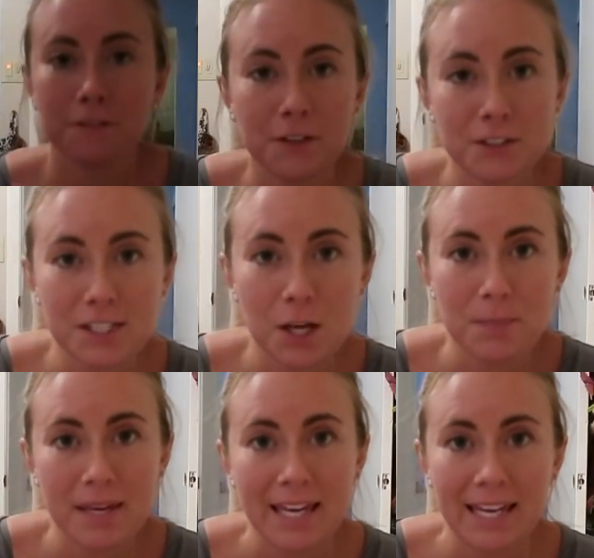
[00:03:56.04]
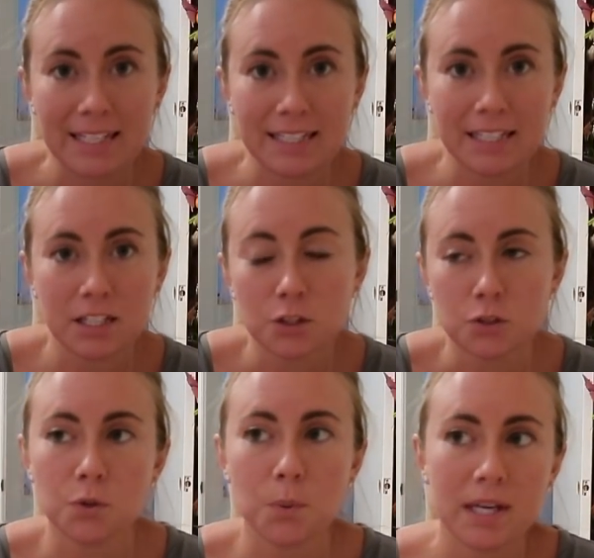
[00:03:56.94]
First up, Haley.
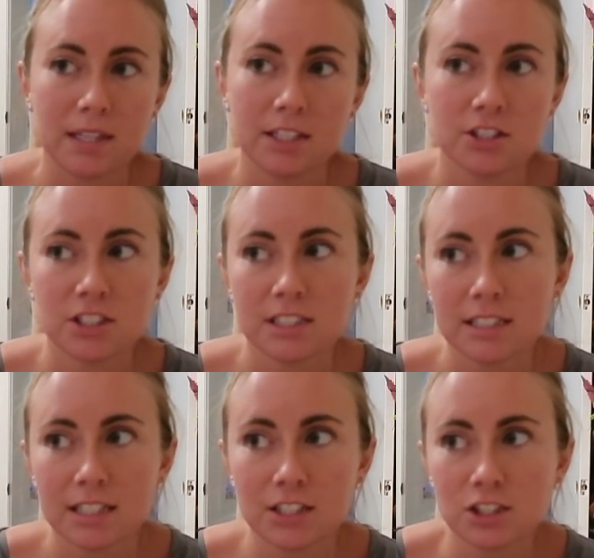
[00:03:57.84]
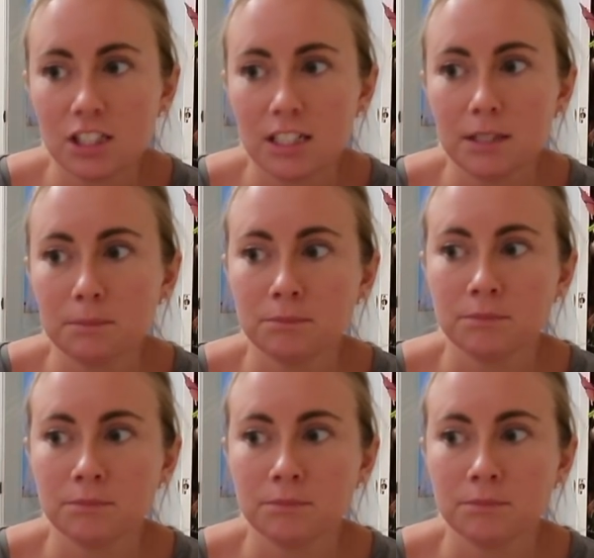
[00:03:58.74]
Do I think she's gonna cheat?